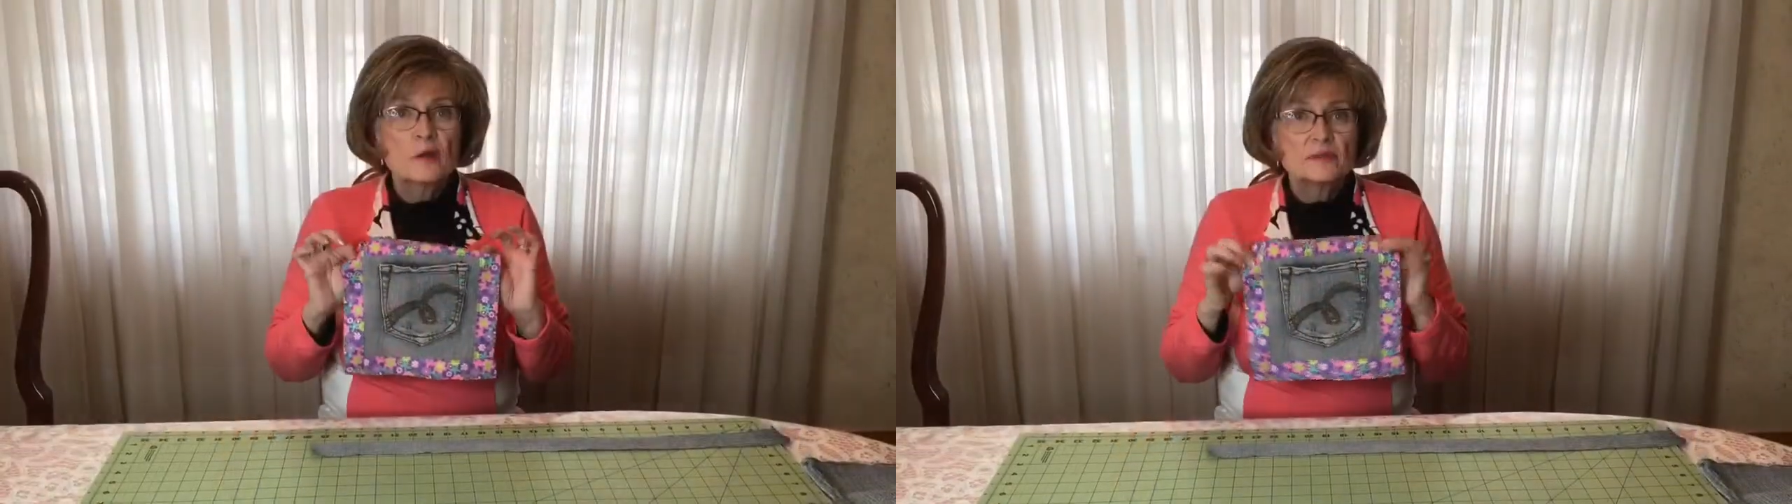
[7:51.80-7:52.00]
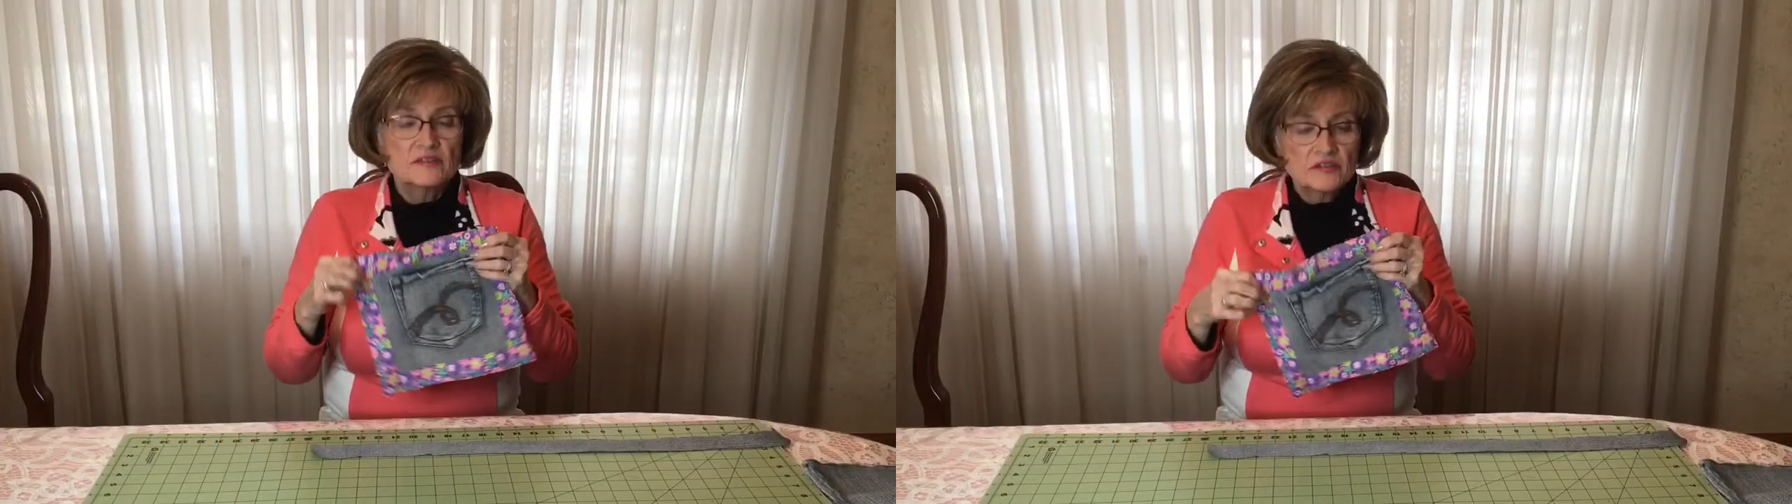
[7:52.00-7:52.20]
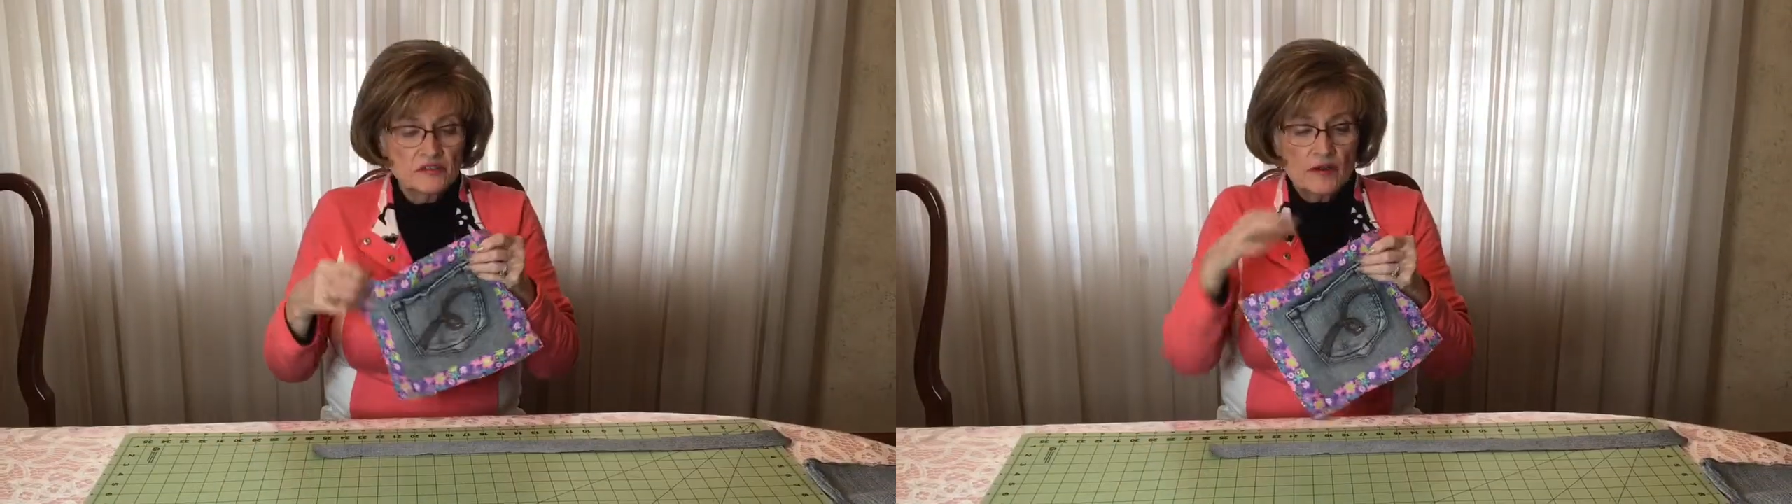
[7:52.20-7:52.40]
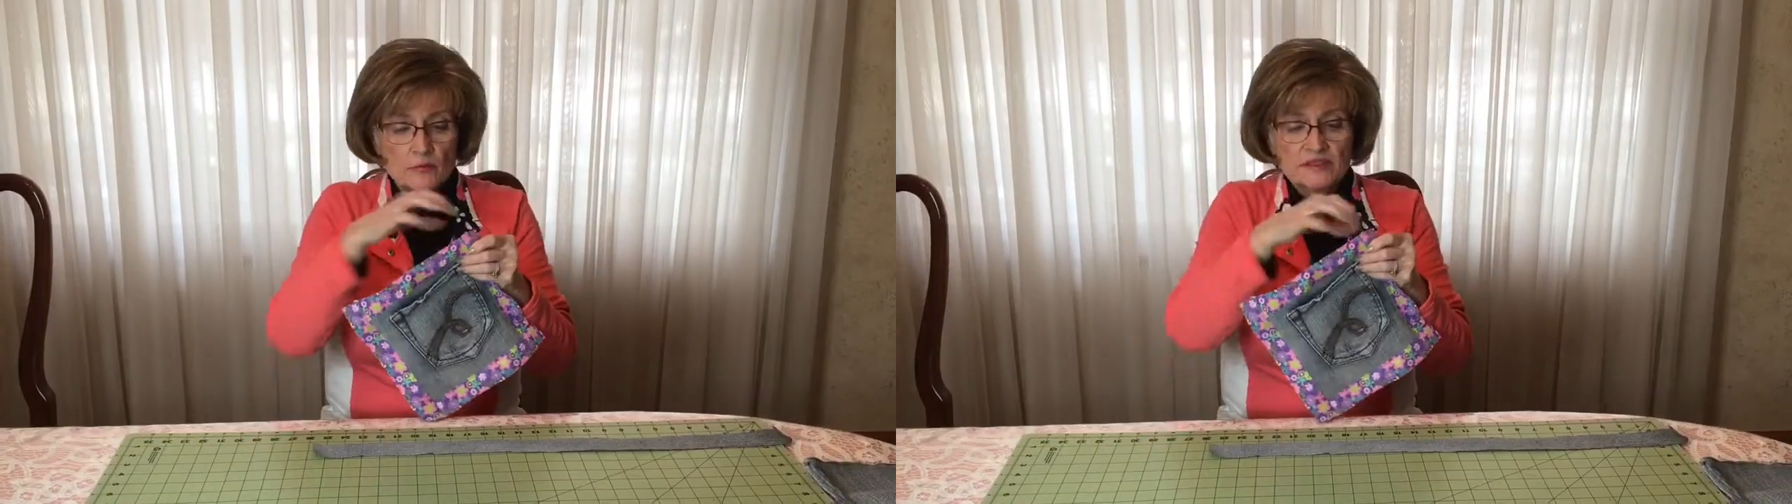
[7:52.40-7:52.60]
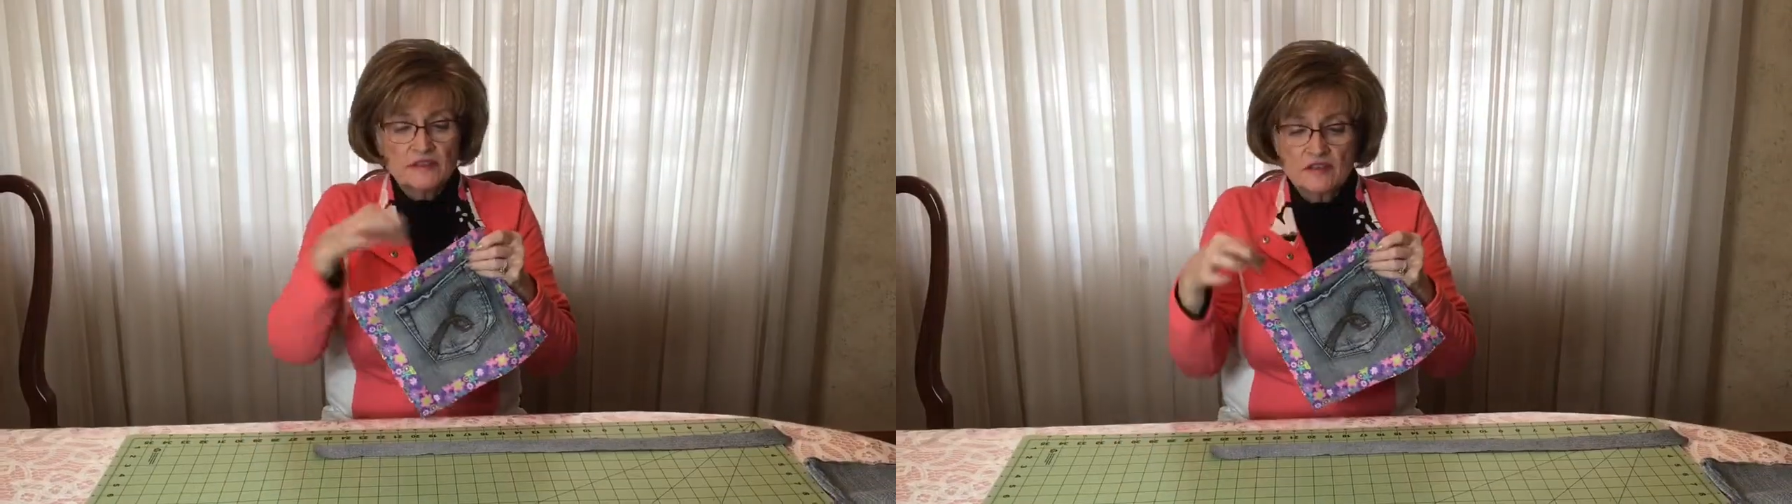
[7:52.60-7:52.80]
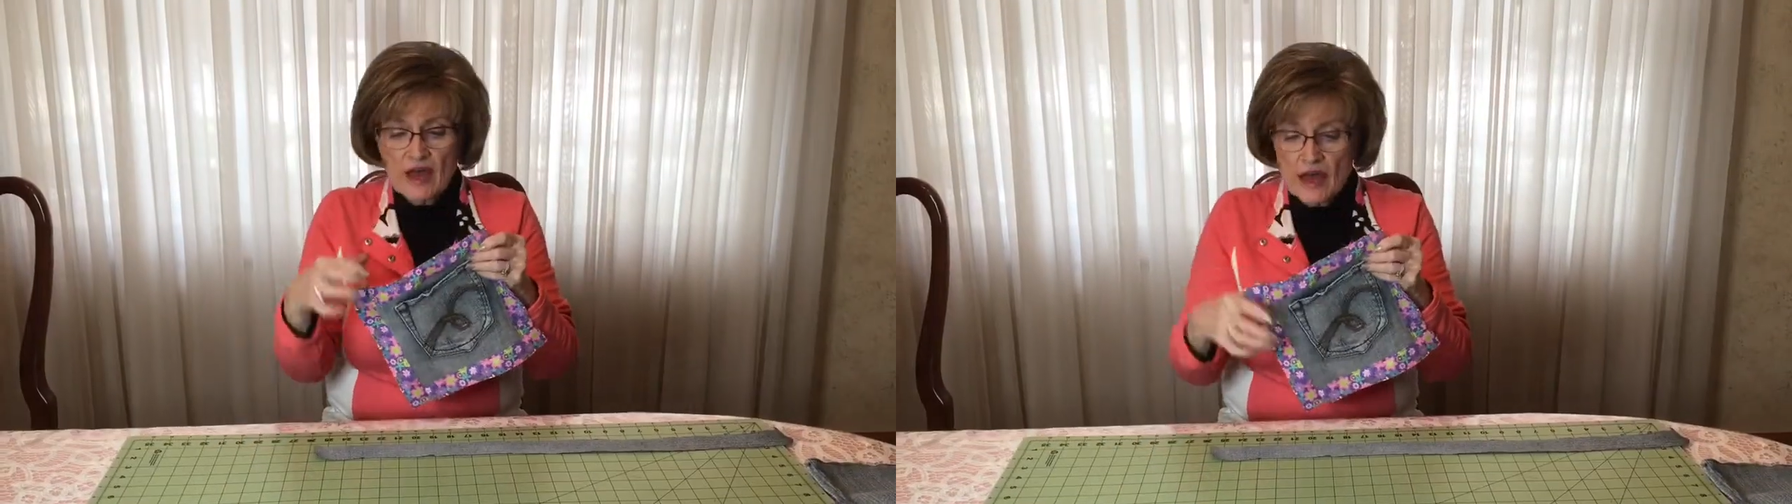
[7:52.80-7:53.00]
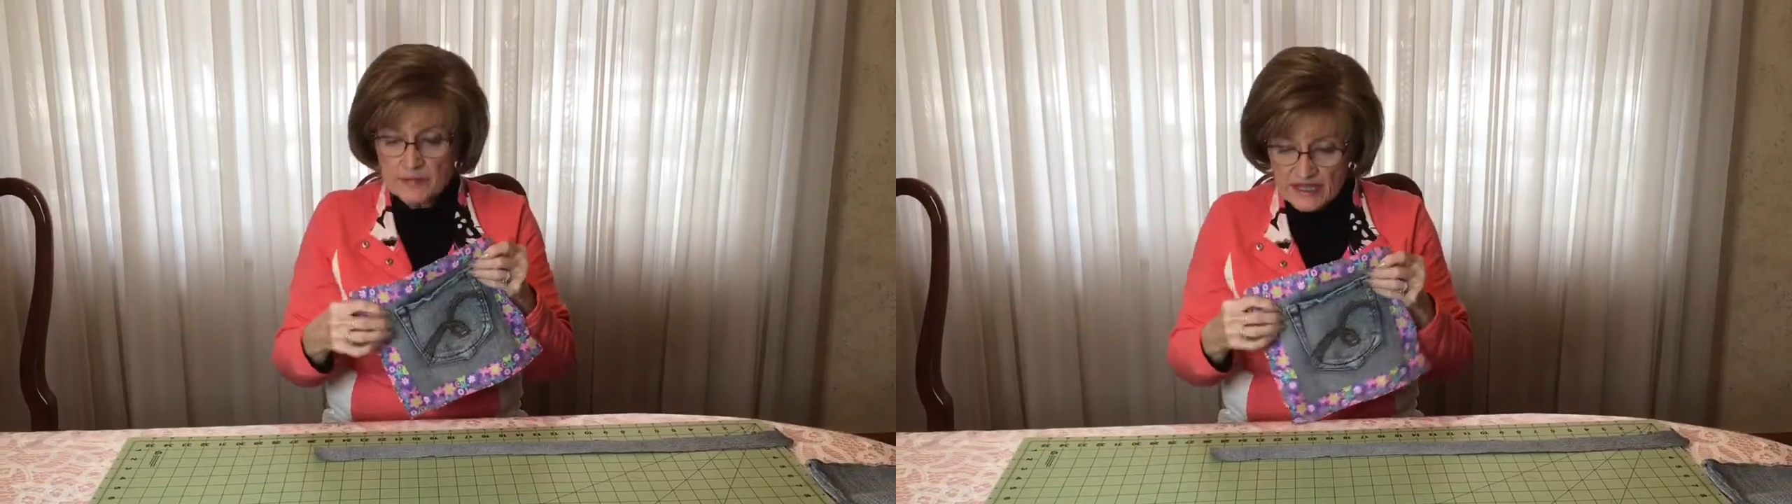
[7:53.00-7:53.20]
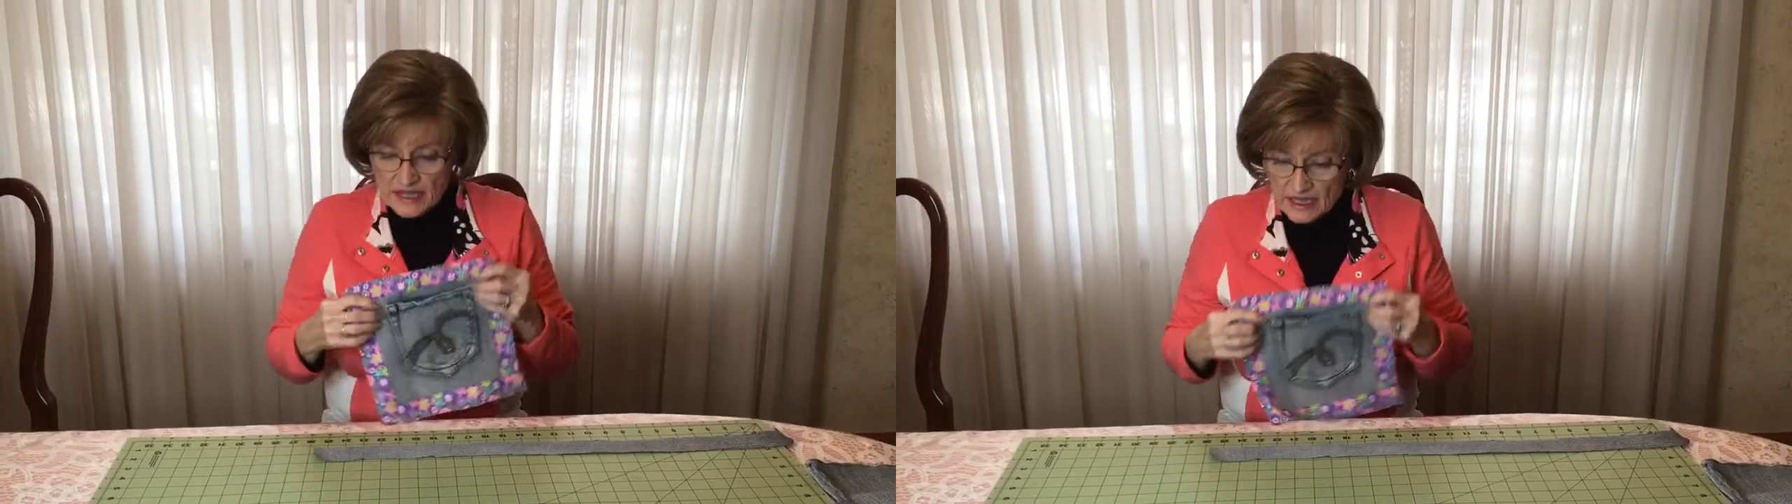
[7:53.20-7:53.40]
I'm going to start with the top
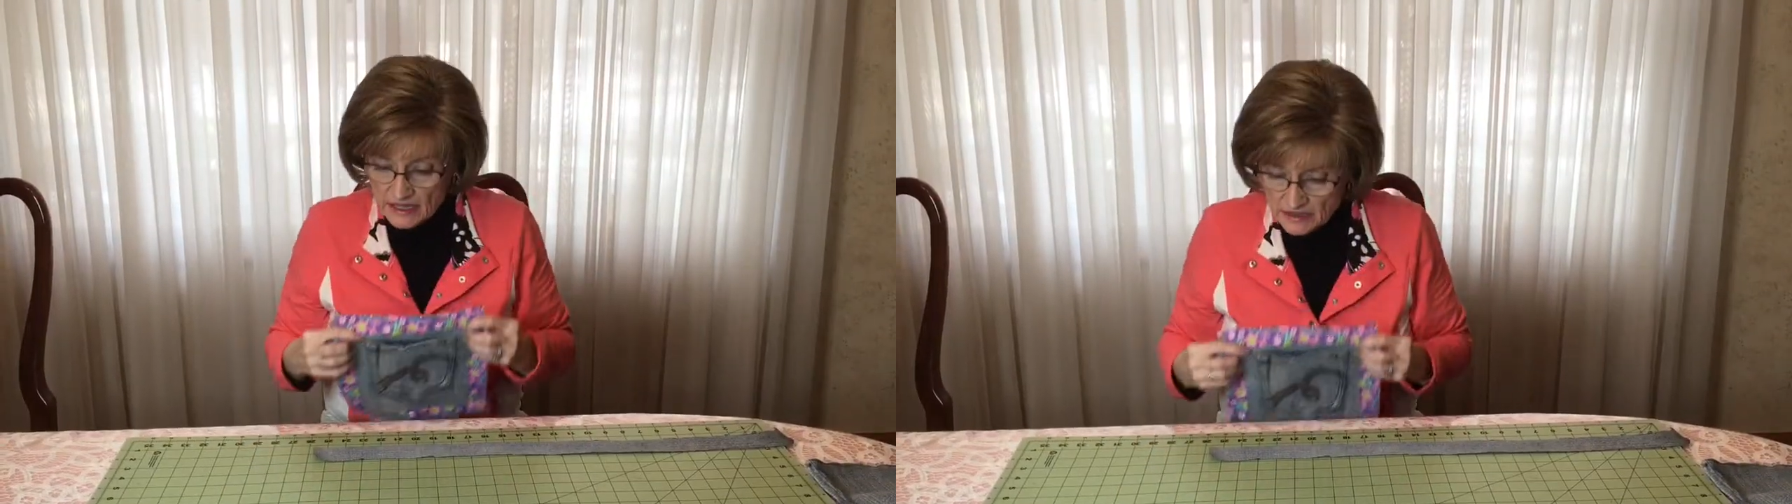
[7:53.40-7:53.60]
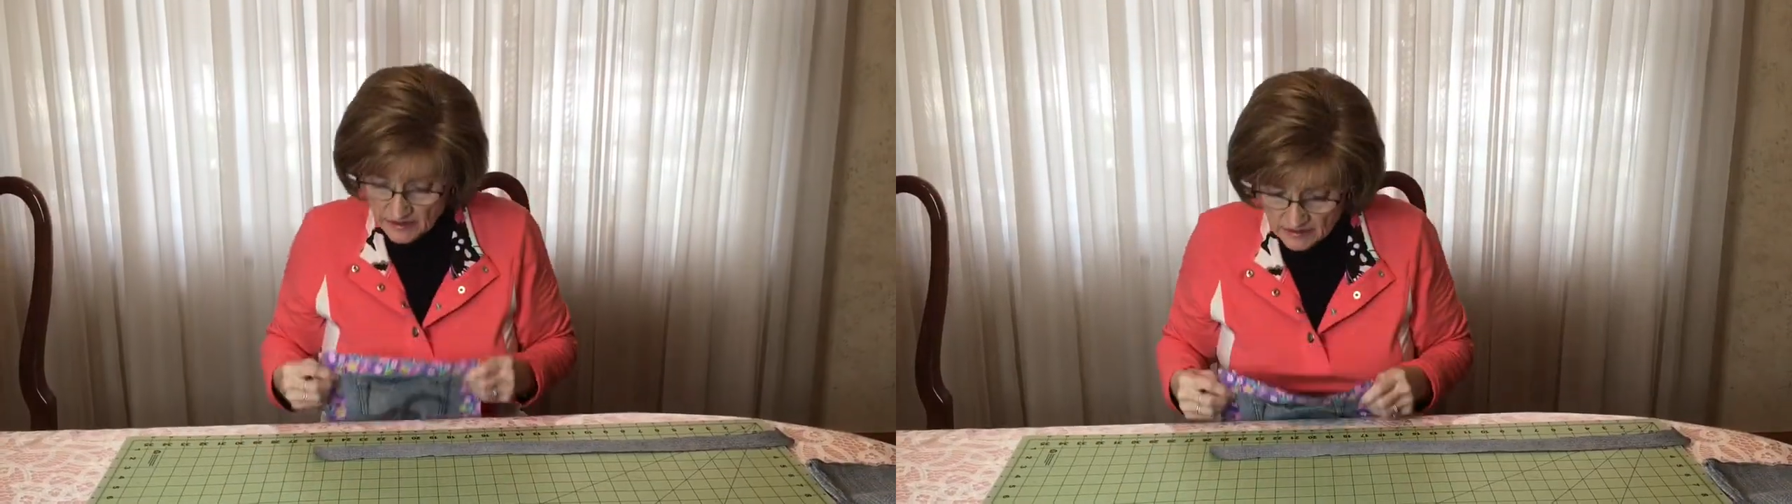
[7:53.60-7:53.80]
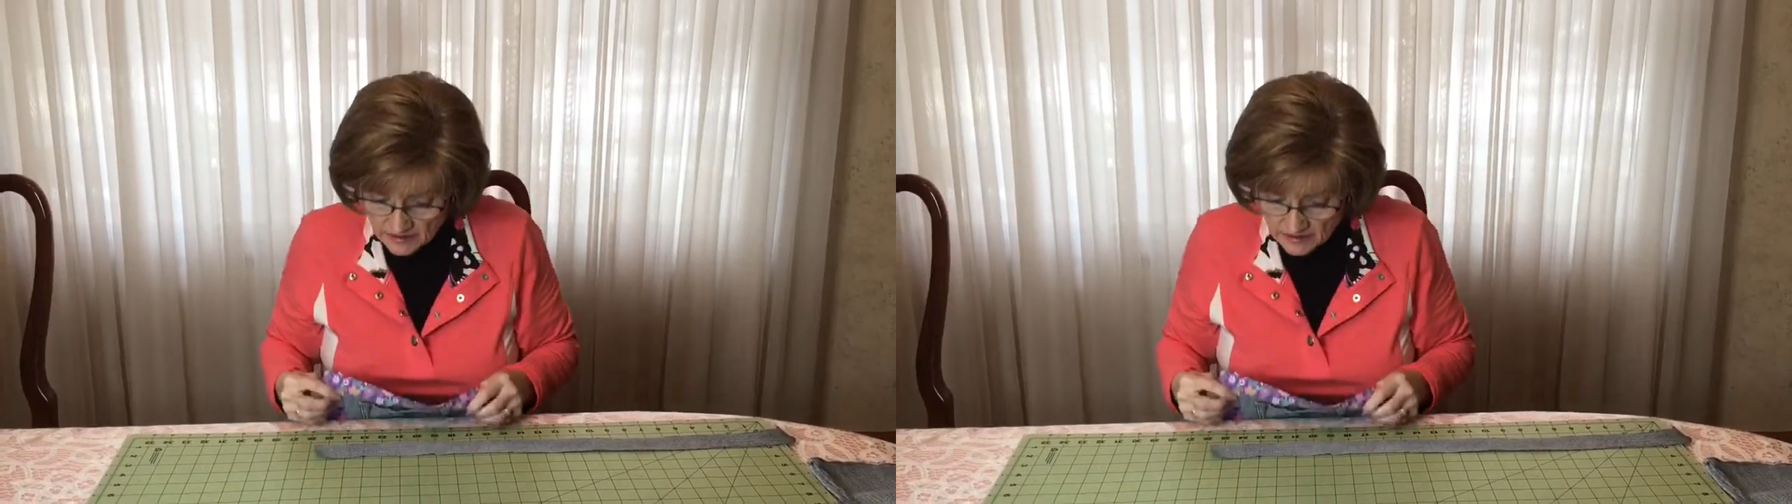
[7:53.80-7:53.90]
again